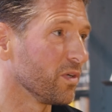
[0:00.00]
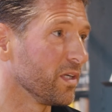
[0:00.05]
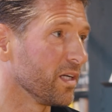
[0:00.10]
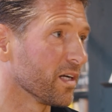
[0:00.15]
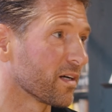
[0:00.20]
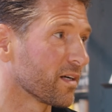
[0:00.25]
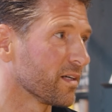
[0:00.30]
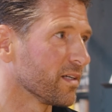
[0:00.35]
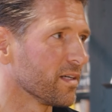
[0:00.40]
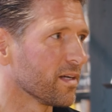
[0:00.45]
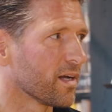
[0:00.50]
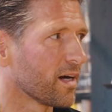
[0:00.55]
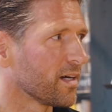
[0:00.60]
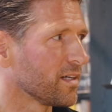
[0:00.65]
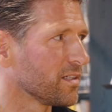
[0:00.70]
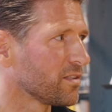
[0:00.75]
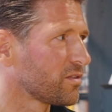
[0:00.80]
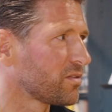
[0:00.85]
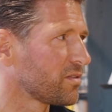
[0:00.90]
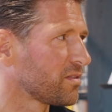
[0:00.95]
we are a
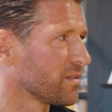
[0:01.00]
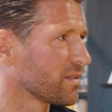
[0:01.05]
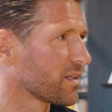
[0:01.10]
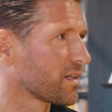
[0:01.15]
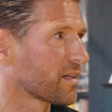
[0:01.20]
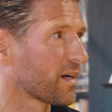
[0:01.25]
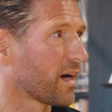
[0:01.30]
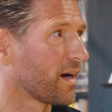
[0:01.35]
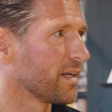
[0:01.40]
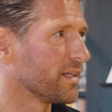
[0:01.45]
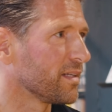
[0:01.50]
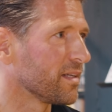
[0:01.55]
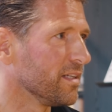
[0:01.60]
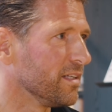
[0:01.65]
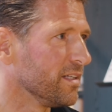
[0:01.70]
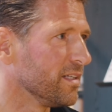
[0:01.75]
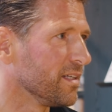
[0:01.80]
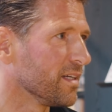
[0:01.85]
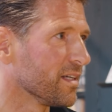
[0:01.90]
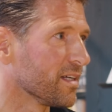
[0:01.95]
nice,
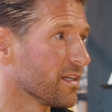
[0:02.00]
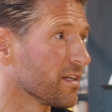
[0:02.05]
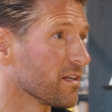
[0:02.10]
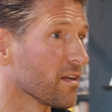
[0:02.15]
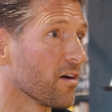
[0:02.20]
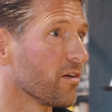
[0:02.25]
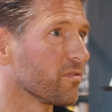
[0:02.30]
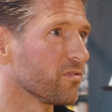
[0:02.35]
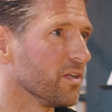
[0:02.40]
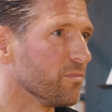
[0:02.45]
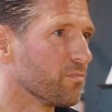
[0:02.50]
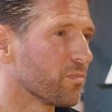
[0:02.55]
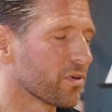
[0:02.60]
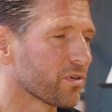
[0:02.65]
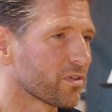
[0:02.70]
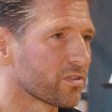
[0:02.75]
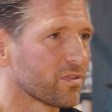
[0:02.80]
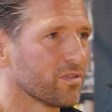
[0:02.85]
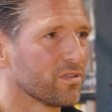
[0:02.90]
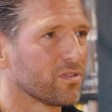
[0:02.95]
kindly, and lovely
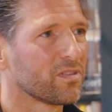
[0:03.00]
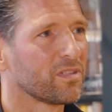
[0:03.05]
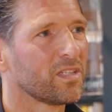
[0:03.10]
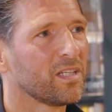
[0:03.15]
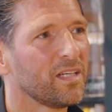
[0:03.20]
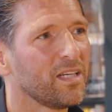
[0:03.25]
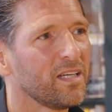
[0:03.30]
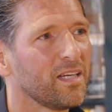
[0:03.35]
person.